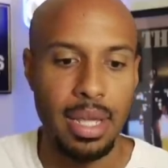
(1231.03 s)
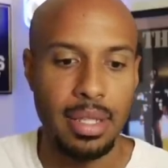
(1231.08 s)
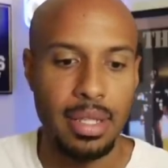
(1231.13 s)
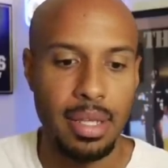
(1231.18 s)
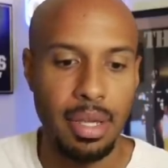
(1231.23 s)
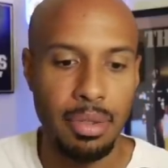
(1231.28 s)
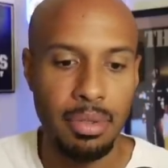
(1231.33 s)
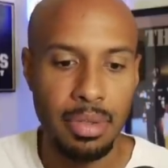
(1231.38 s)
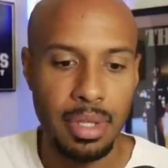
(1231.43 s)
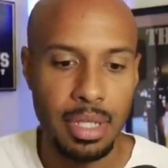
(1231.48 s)

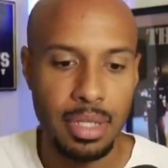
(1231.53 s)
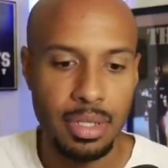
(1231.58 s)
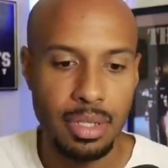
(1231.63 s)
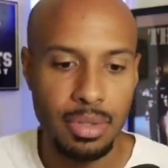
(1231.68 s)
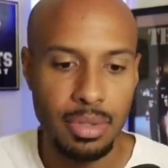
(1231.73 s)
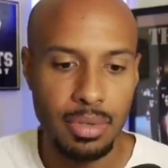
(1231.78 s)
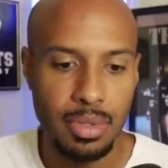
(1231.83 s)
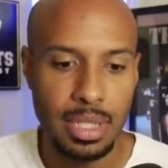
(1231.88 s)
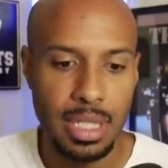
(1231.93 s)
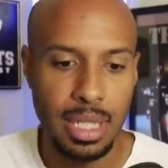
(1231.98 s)
The other thing
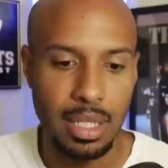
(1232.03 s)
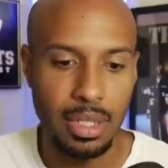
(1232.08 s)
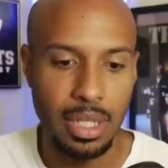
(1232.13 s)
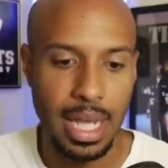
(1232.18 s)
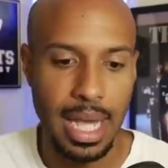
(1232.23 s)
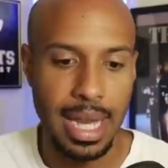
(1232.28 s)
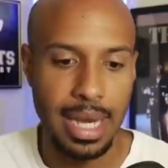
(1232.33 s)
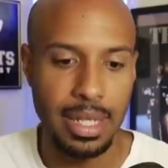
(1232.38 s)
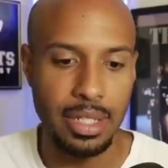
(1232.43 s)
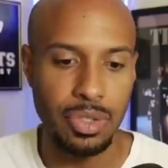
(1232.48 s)
to take a
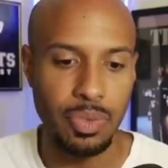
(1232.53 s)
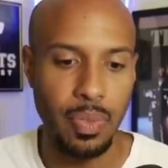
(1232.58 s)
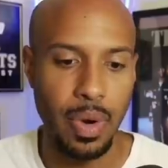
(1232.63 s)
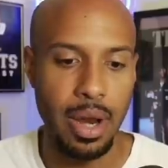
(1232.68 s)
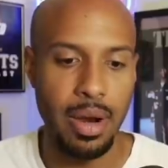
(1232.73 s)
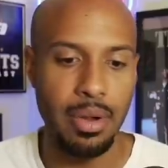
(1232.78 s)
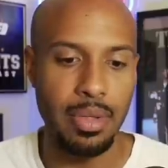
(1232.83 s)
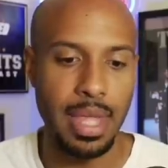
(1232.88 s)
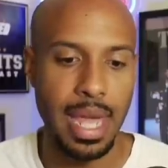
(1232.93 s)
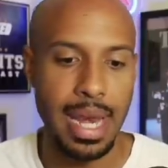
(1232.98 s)
look at is
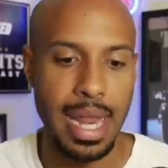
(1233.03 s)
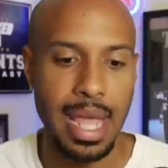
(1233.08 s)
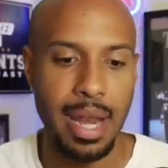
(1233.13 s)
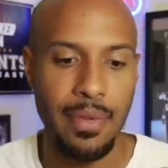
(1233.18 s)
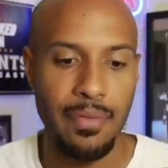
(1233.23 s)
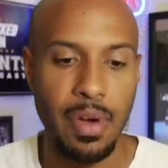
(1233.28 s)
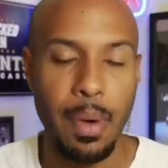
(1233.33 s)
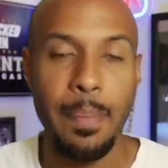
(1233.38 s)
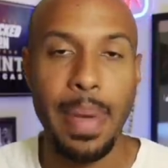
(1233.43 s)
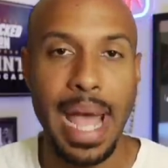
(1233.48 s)
where that
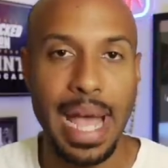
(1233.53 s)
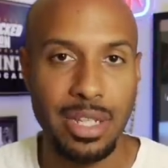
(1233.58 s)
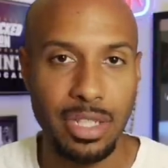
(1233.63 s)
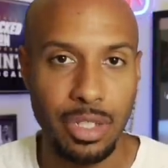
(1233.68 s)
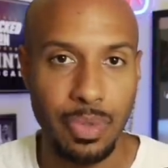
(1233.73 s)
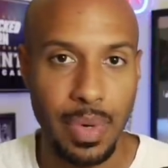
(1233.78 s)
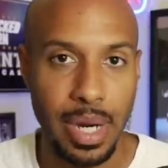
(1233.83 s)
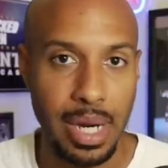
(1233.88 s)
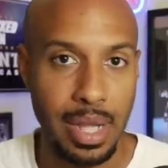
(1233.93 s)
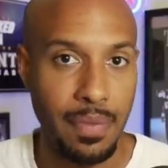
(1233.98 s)
NFL
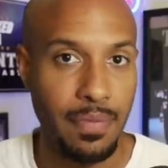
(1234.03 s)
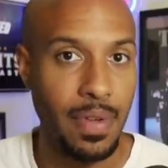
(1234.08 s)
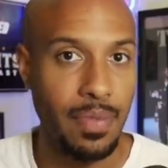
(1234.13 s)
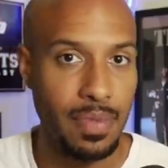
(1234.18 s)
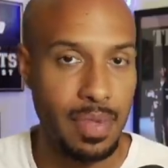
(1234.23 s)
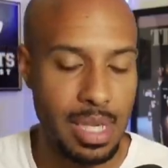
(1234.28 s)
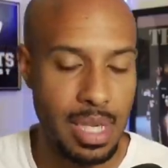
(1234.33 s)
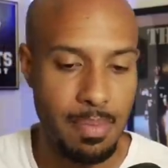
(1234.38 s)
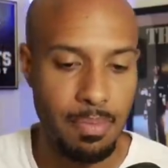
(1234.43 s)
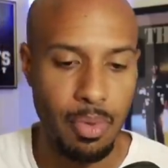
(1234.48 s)
passer rating,
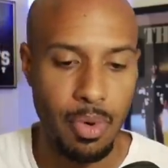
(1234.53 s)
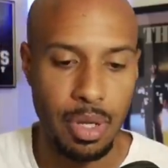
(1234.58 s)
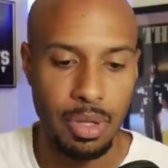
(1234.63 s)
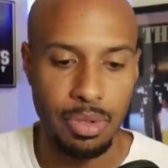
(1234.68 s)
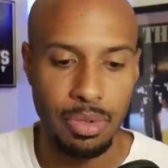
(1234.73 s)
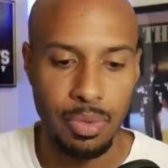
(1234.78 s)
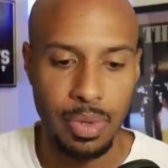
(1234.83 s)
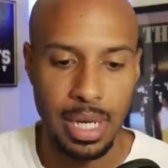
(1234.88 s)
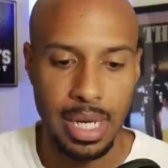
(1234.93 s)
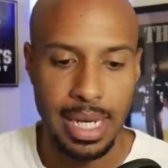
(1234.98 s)

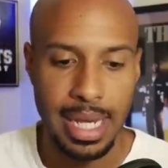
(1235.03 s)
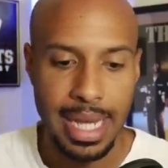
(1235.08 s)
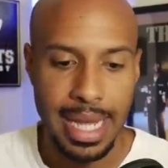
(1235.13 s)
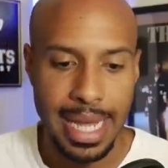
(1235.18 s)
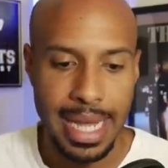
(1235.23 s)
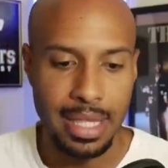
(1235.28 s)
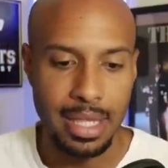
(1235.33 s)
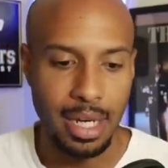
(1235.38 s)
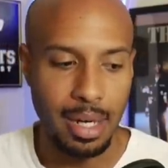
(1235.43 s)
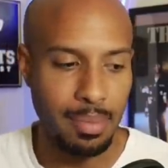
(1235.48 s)
58.3,
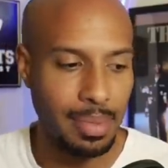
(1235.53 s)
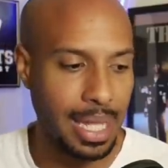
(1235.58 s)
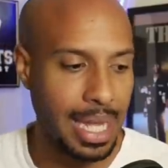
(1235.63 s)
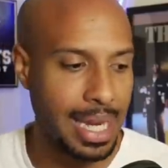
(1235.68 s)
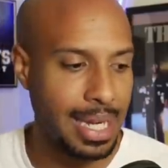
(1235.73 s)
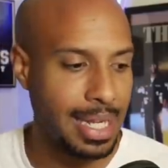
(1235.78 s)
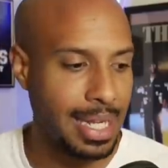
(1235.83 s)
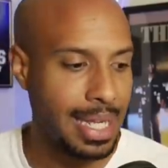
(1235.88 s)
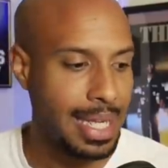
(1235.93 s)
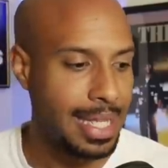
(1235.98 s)
ended up
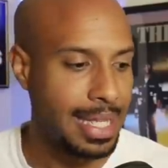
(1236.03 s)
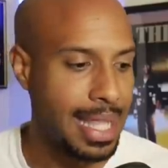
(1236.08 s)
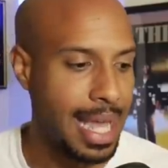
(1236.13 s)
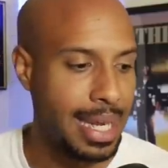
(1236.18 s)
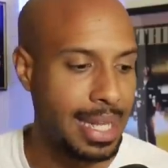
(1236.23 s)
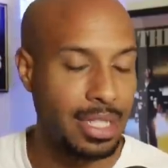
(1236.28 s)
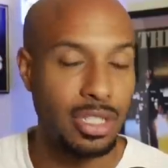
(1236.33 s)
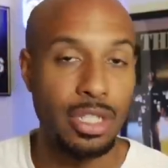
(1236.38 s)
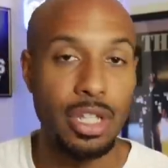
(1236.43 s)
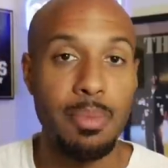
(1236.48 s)
landing.
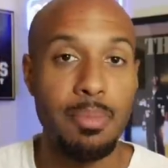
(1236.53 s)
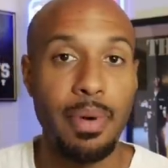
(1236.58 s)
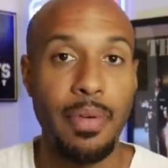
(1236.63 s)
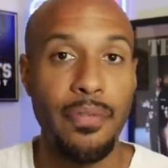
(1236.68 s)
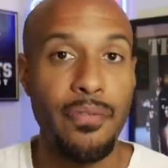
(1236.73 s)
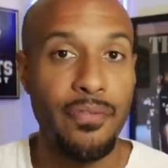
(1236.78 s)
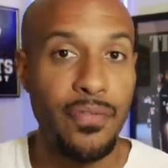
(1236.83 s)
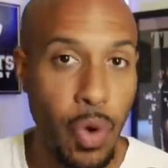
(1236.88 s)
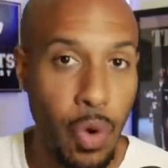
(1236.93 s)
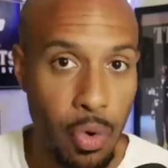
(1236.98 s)
That is number
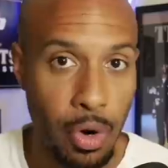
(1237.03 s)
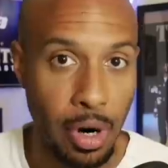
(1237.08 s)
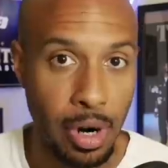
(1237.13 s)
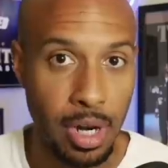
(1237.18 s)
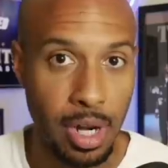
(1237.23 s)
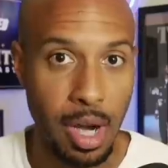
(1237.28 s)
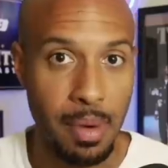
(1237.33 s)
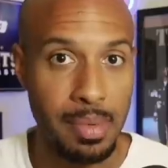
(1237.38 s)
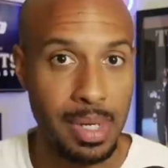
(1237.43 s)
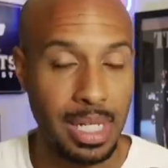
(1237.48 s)
four
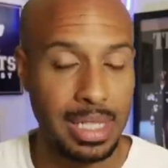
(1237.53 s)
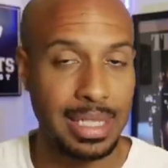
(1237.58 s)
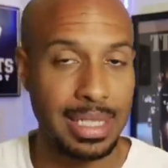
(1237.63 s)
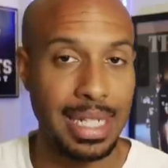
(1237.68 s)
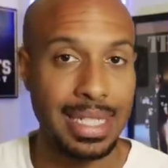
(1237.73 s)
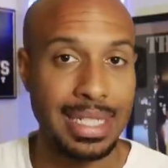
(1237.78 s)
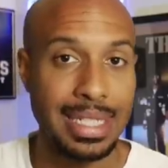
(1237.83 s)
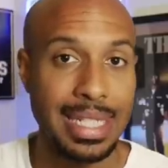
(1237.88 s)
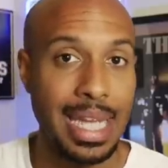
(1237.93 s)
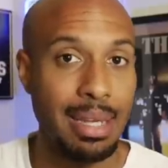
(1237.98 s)
amongst
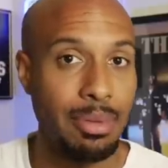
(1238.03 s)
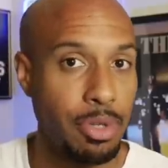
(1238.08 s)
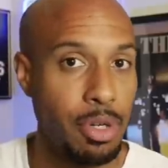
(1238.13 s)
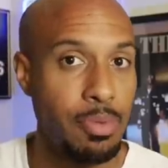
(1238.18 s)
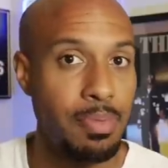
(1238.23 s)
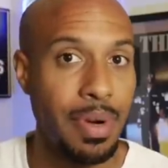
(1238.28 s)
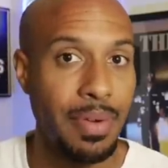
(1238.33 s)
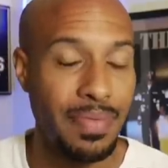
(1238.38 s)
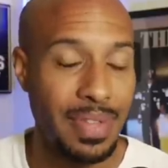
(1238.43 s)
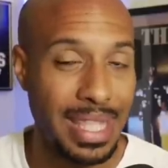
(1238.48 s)
that same
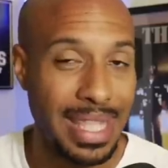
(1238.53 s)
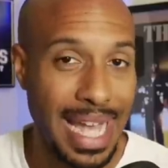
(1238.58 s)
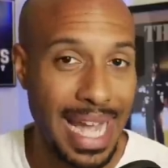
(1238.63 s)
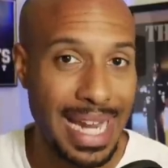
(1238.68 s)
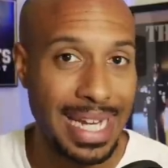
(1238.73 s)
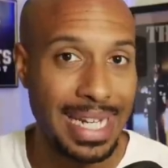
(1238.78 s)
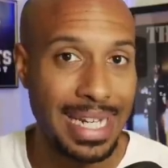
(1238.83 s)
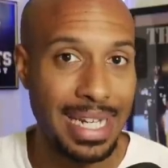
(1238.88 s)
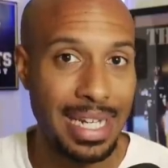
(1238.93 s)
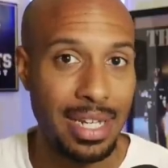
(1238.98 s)
group of
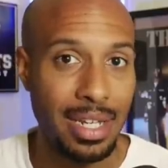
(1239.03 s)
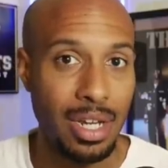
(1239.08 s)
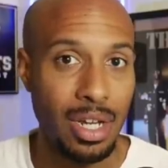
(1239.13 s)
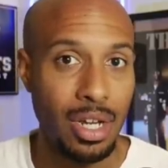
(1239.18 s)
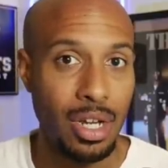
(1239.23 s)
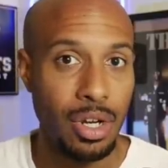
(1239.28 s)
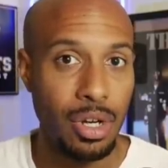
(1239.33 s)
90